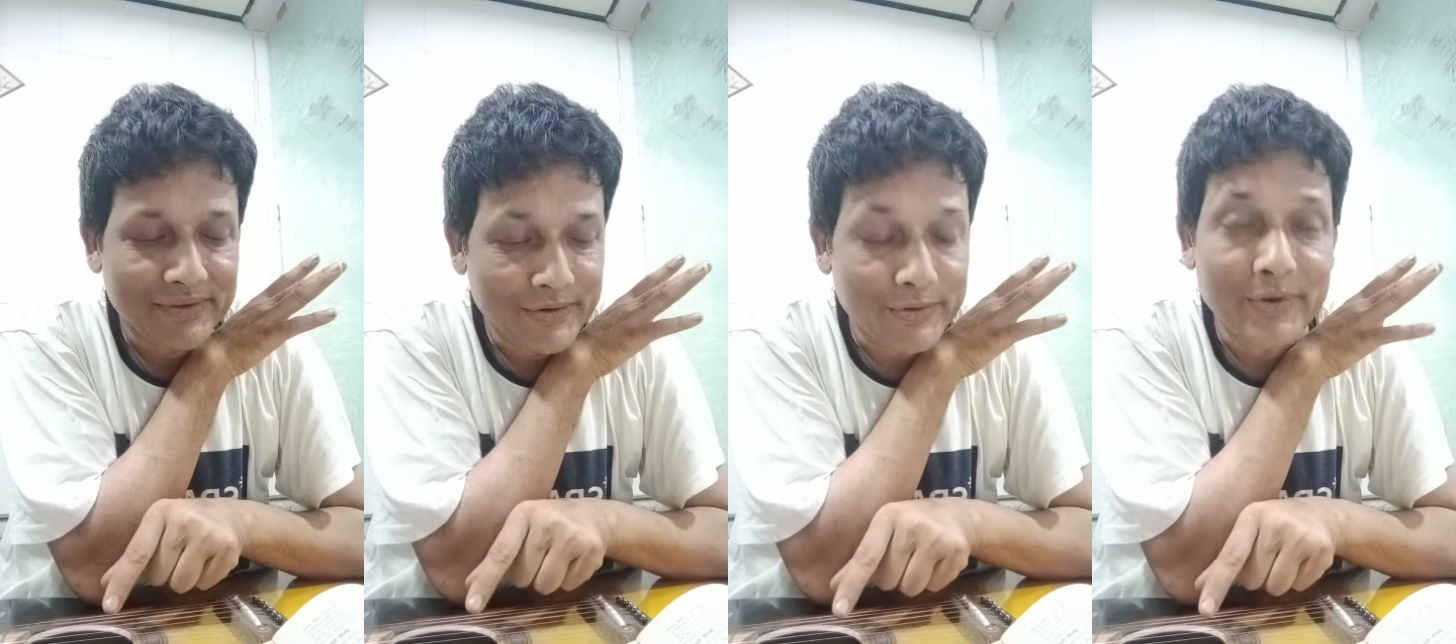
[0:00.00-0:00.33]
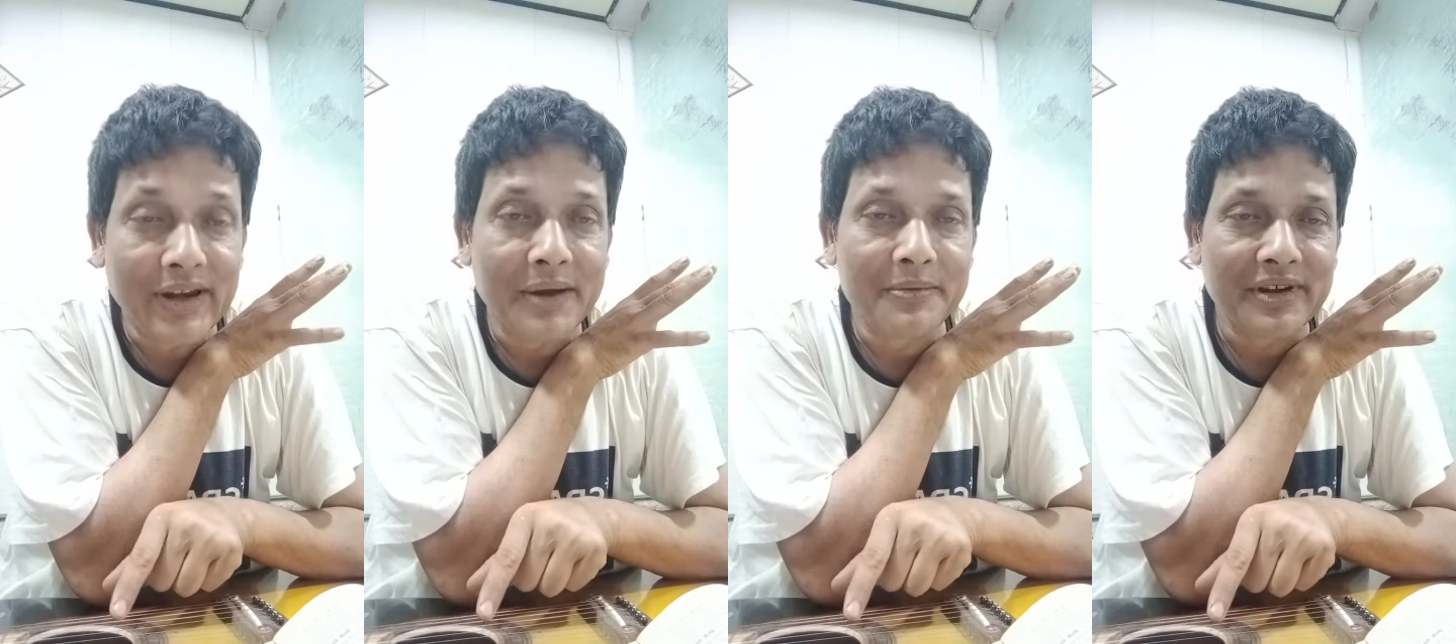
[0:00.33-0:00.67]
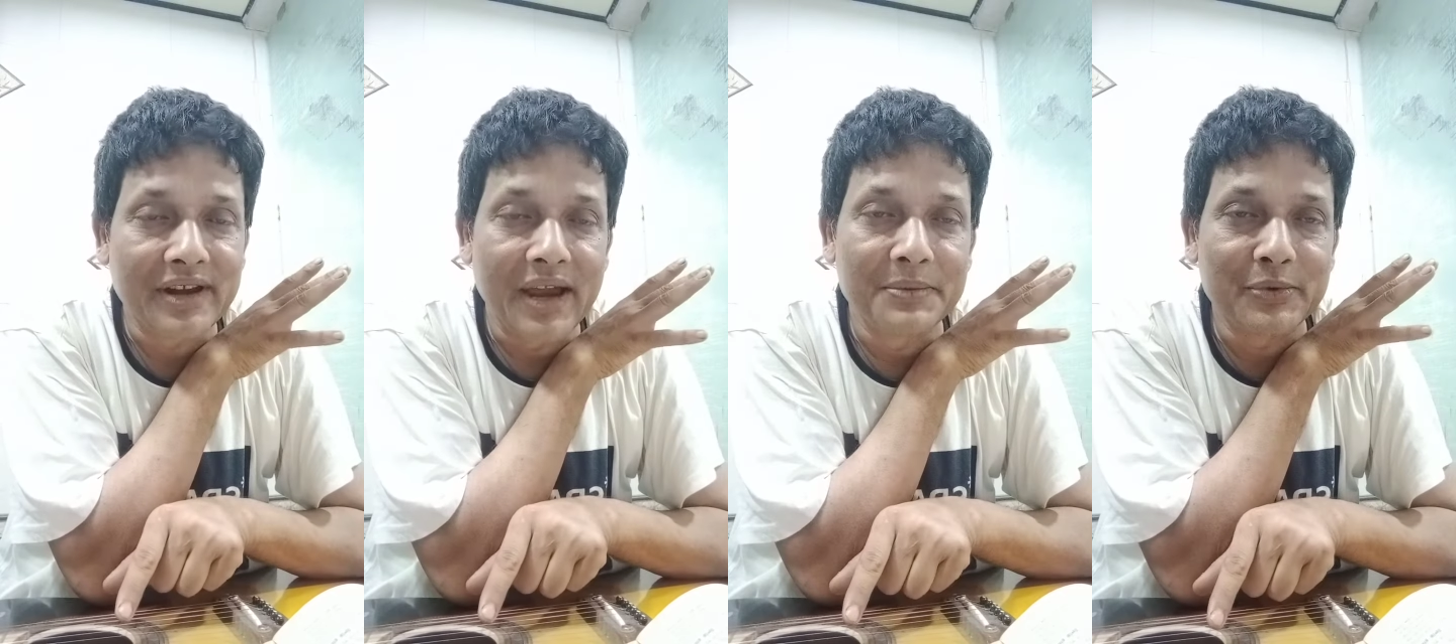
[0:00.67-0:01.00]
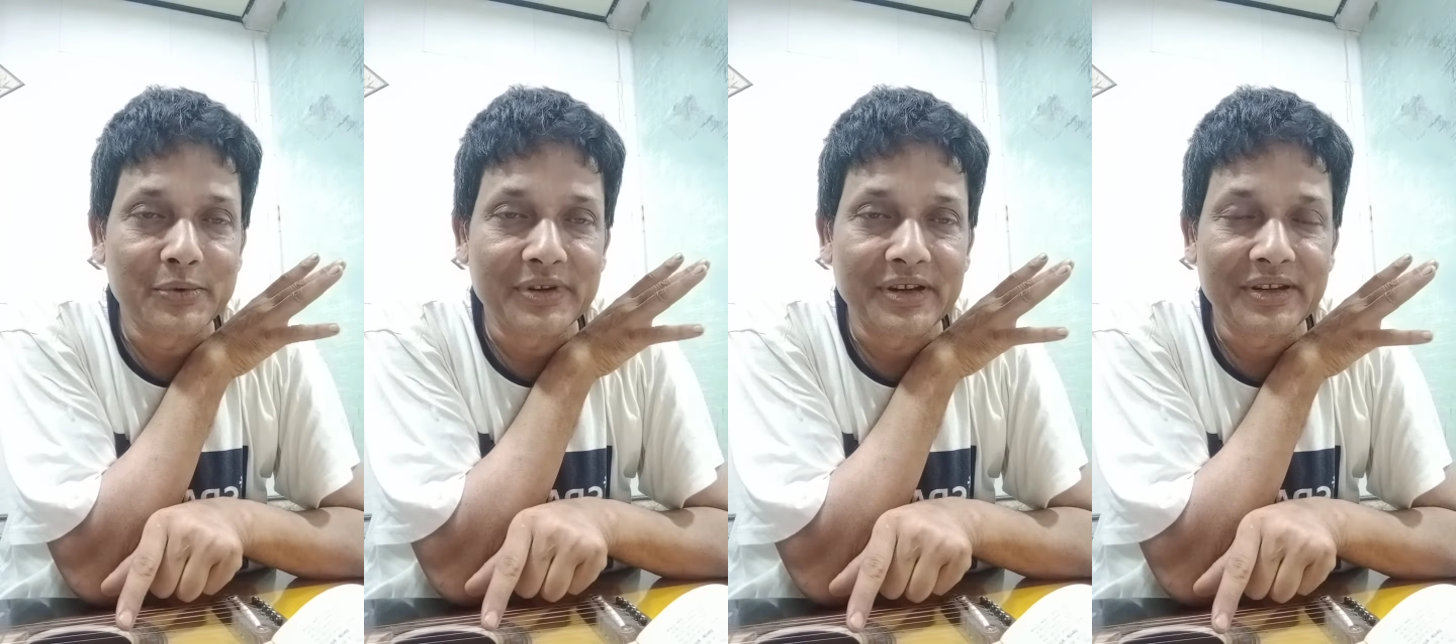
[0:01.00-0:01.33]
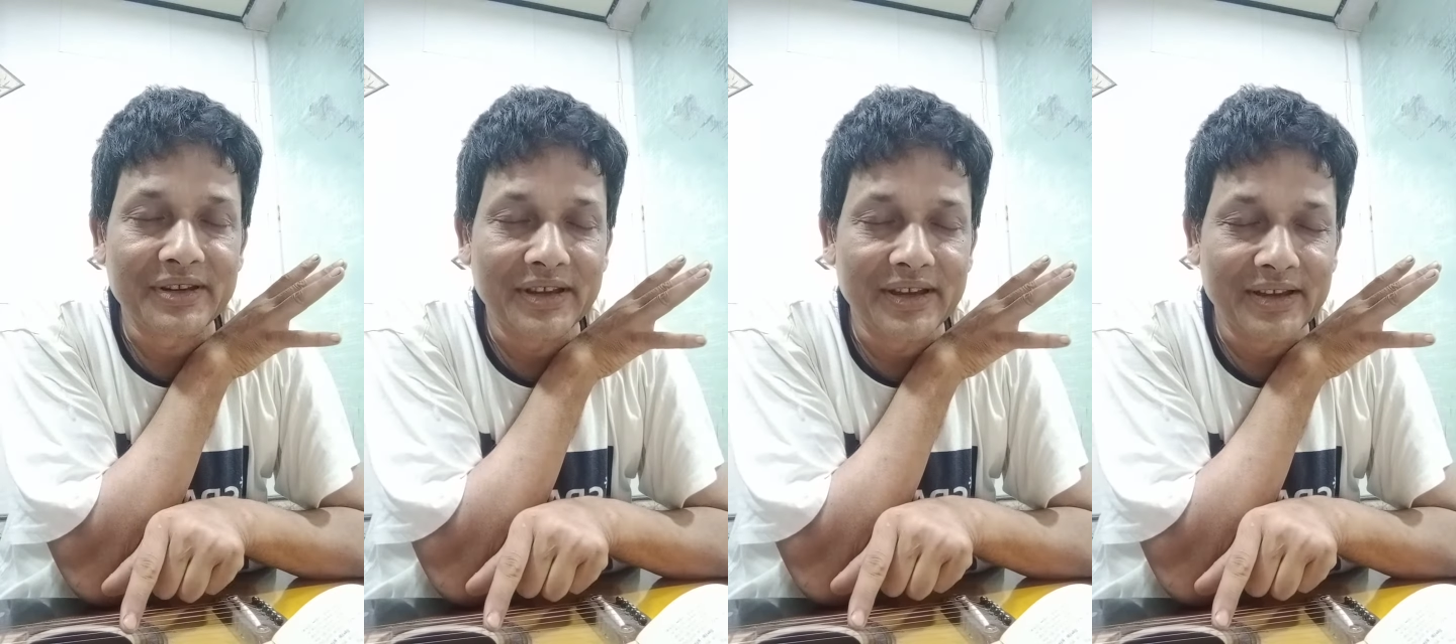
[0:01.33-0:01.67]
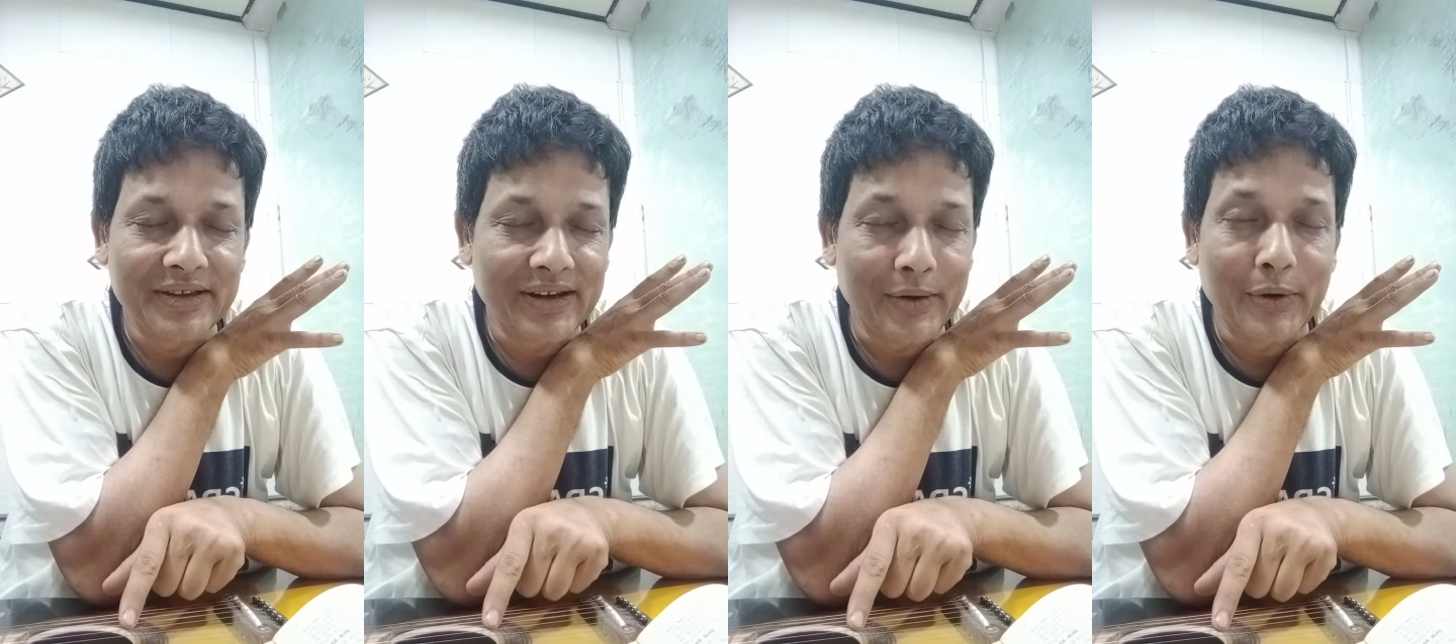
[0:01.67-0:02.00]
we don't have time to take
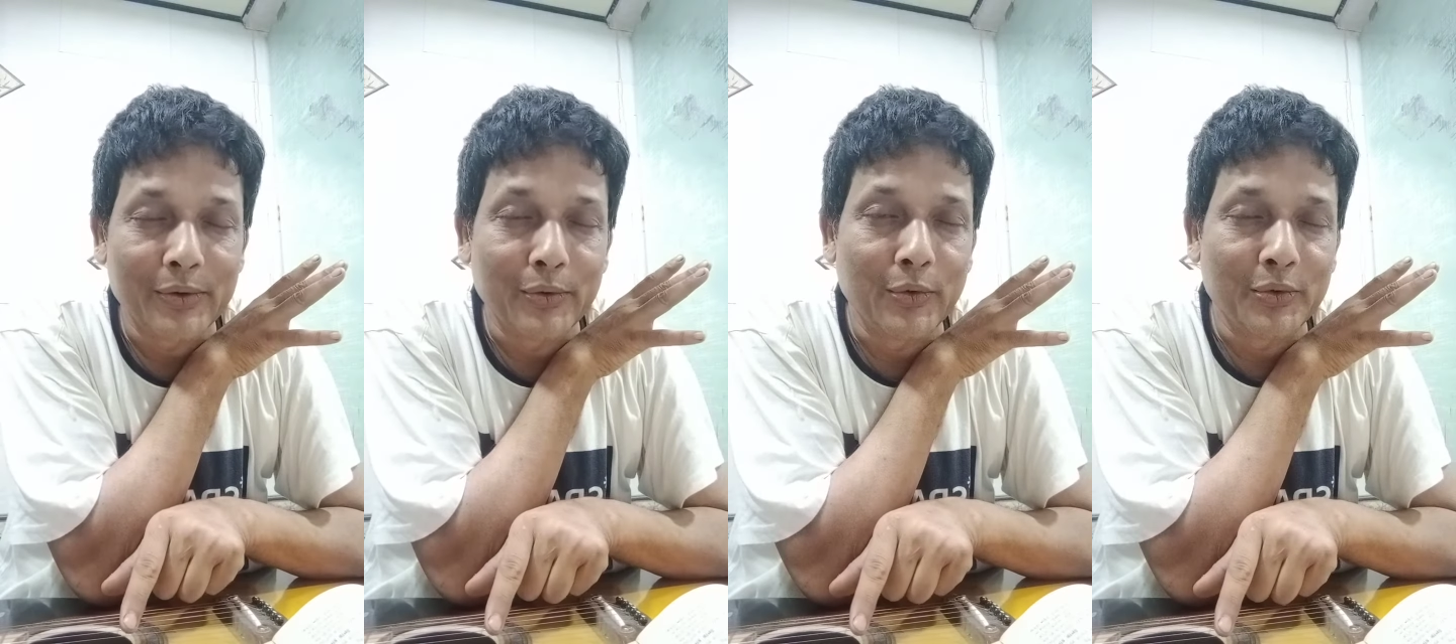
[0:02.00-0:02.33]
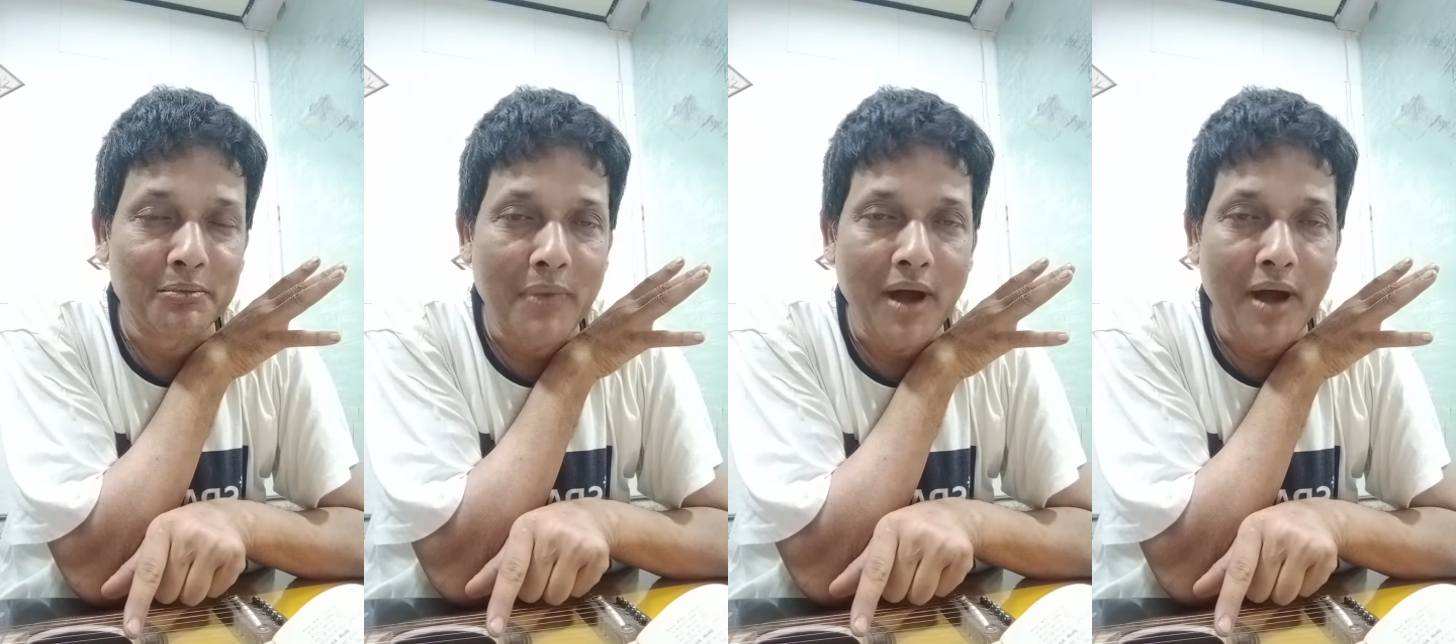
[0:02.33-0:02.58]
care of our own